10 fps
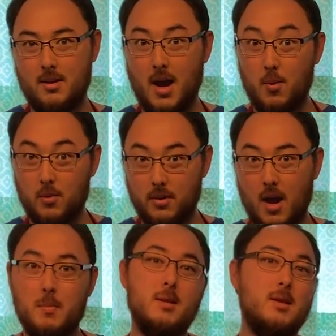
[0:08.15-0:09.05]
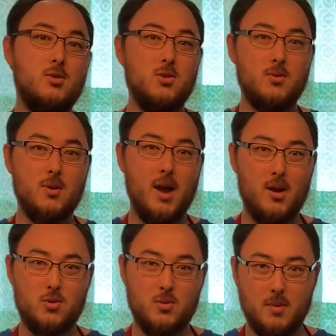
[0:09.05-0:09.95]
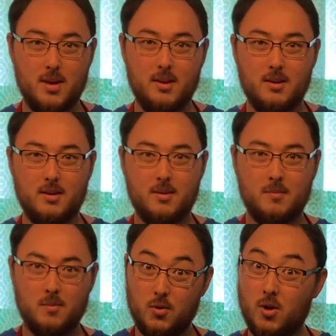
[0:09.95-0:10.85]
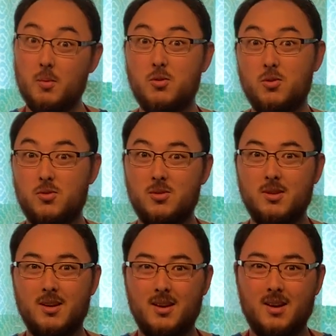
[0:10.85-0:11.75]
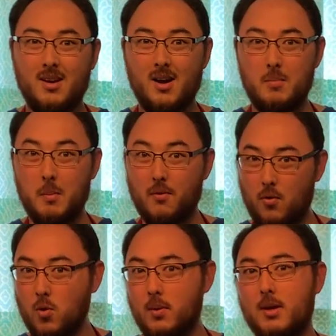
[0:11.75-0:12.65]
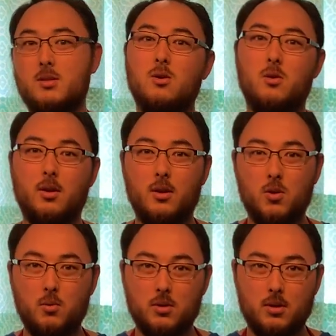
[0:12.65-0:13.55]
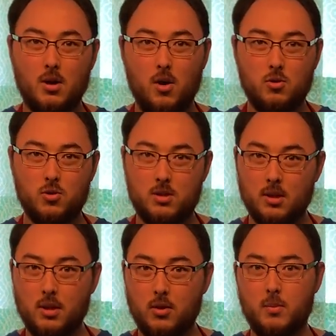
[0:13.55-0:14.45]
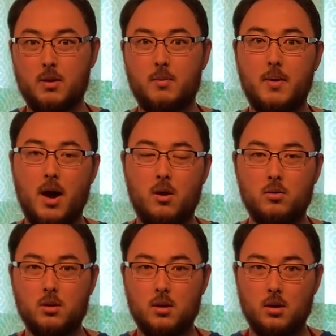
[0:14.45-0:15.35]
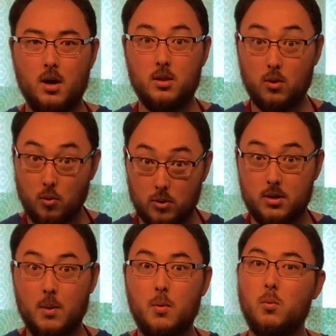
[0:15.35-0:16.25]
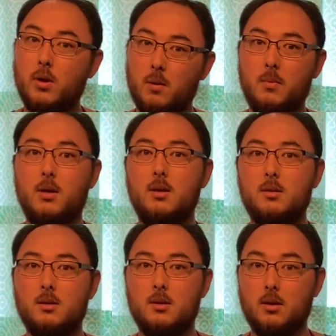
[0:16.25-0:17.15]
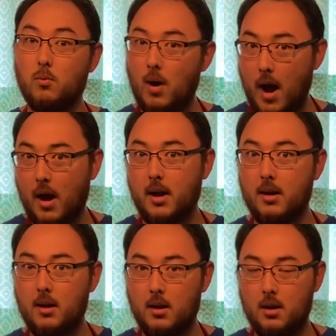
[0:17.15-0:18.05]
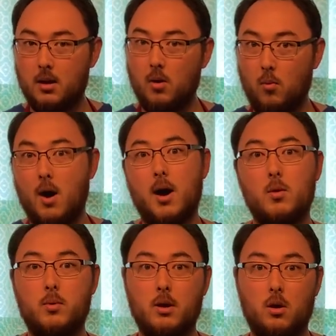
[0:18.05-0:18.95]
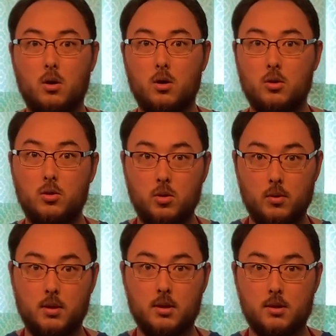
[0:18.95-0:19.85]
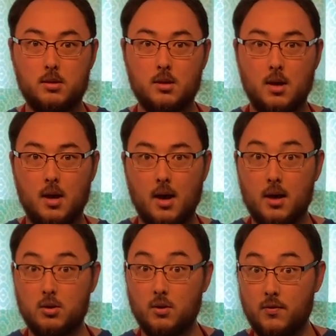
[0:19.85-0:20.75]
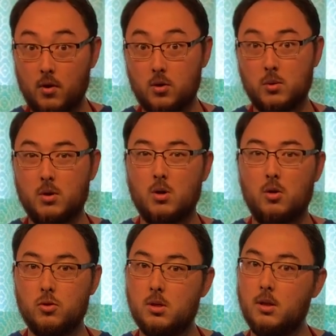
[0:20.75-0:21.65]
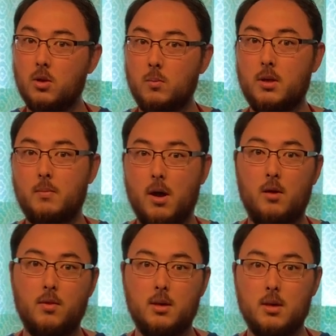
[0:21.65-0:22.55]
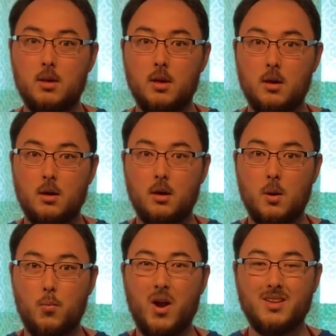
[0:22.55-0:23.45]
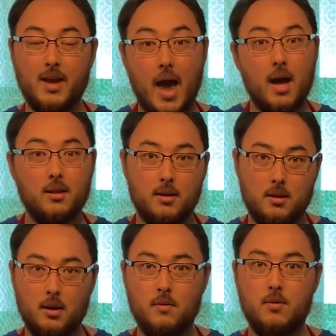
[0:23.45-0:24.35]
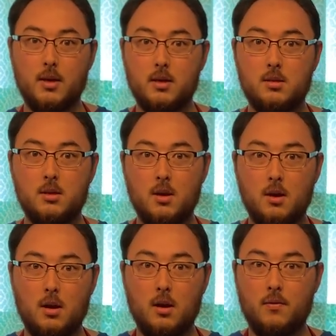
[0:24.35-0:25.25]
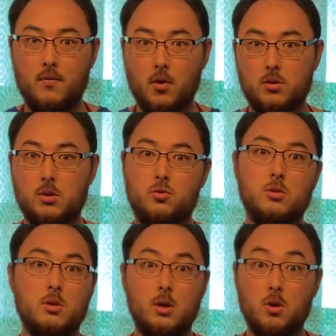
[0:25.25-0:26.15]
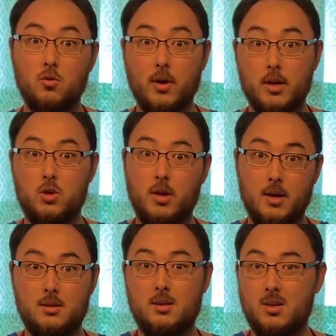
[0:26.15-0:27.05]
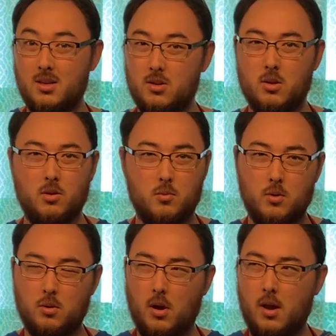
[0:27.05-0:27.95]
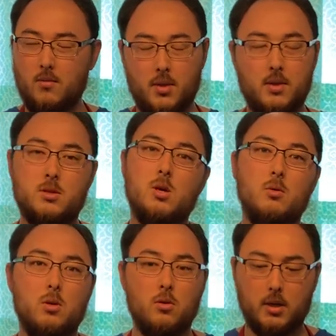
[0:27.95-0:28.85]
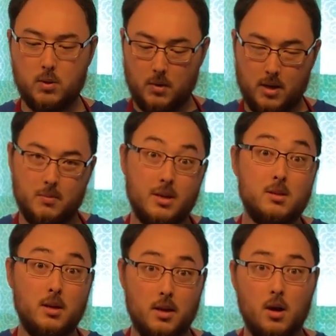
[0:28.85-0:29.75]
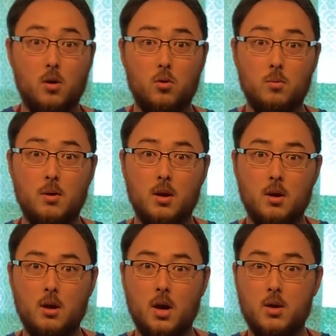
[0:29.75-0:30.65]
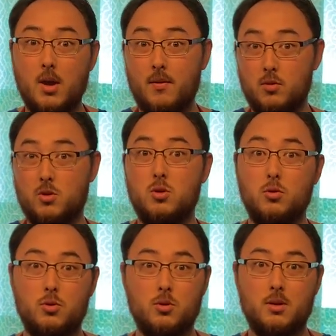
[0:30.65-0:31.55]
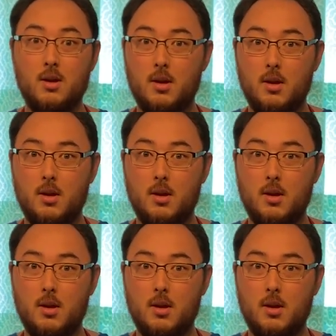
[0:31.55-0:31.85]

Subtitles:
I will not be teaching you how to make grape juice. But before we get started, I do want to talk just a little bit about the Lord's Supper, what it means, and why we are doing this. So first, I want to talk just a little bit about the practicality of this. First, it's just a great chance, again, during everything that's going on, us kind of being stuck at home. You have your children.